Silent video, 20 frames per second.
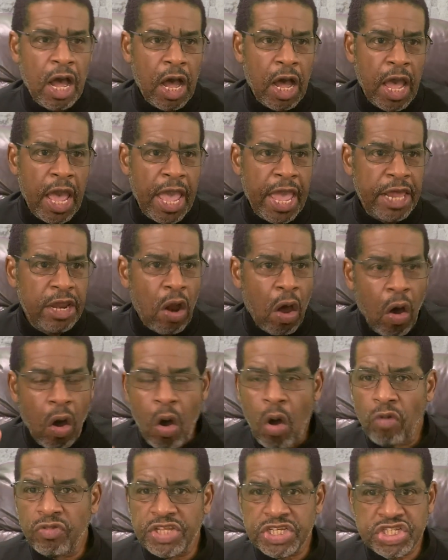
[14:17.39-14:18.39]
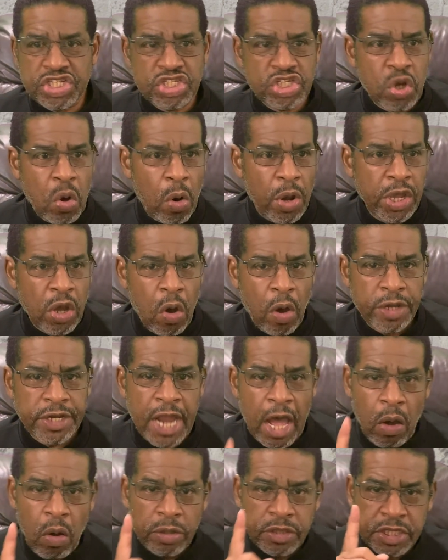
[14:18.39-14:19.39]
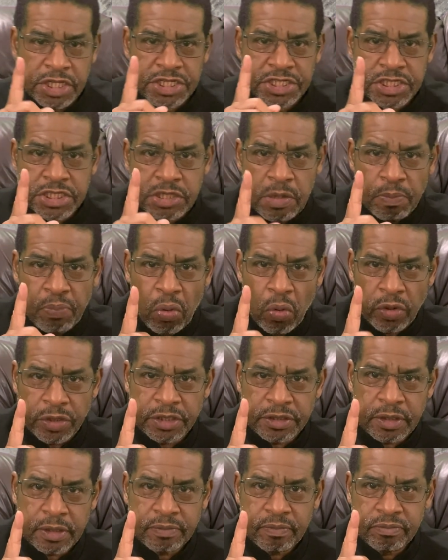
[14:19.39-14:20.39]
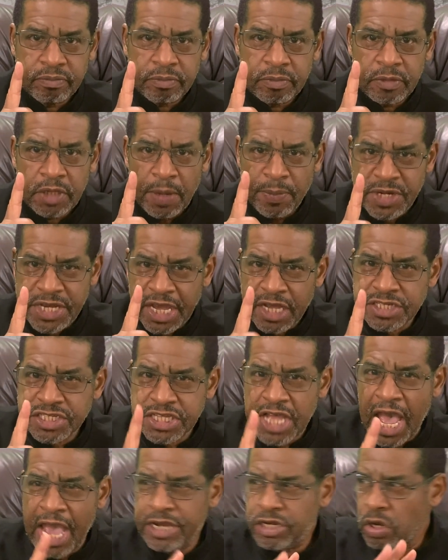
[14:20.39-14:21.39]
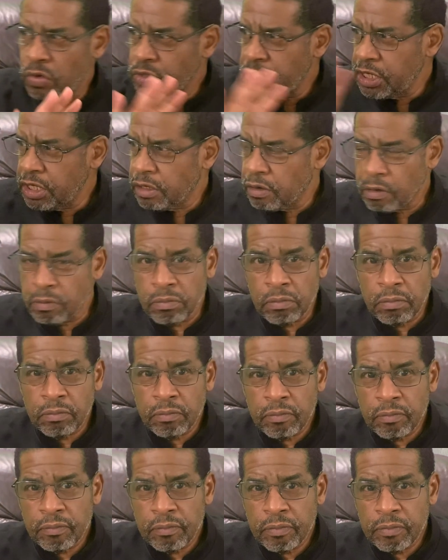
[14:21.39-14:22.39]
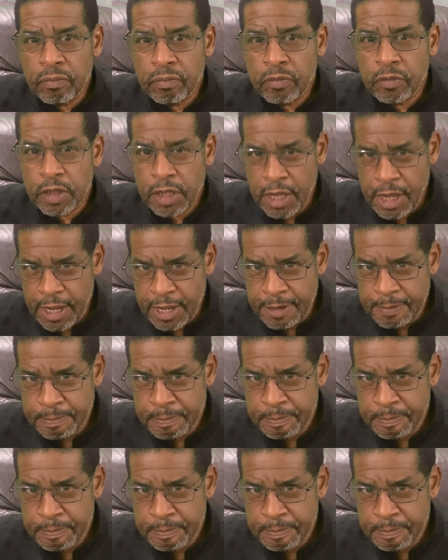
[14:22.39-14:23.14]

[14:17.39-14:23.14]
And all this is going on. Now, this is important. Let me take a side note here, okay?